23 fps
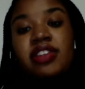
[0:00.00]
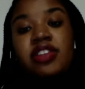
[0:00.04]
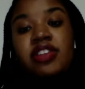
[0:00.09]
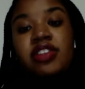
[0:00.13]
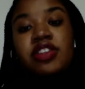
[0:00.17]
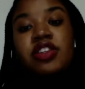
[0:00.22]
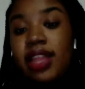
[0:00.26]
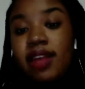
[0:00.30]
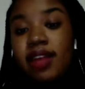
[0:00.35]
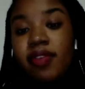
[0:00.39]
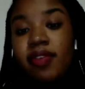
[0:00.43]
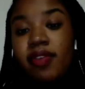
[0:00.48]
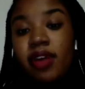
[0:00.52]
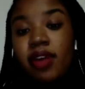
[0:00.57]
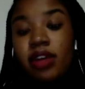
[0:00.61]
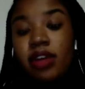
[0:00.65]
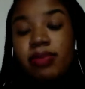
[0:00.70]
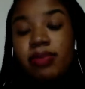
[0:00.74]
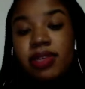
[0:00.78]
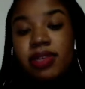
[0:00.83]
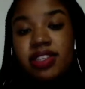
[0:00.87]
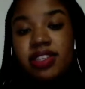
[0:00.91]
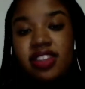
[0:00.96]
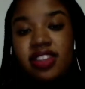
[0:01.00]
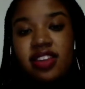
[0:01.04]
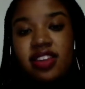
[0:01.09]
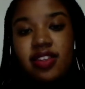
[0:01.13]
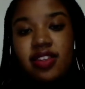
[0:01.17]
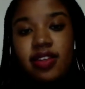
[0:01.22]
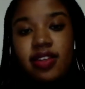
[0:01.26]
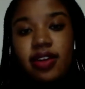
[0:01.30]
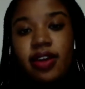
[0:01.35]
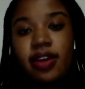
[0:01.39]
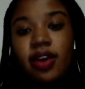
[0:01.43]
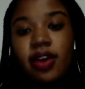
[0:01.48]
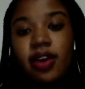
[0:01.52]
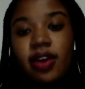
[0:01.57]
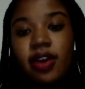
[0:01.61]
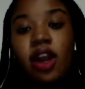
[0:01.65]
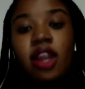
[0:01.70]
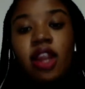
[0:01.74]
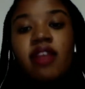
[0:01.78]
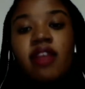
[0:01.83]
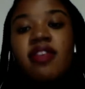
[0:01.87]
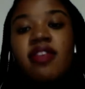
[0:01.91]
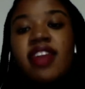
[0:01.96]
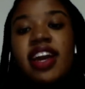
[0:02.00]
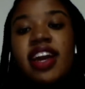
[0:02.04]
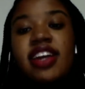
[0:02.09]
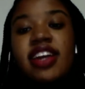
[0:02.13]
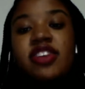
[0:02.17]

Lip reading: know what grade level I'd be teaching.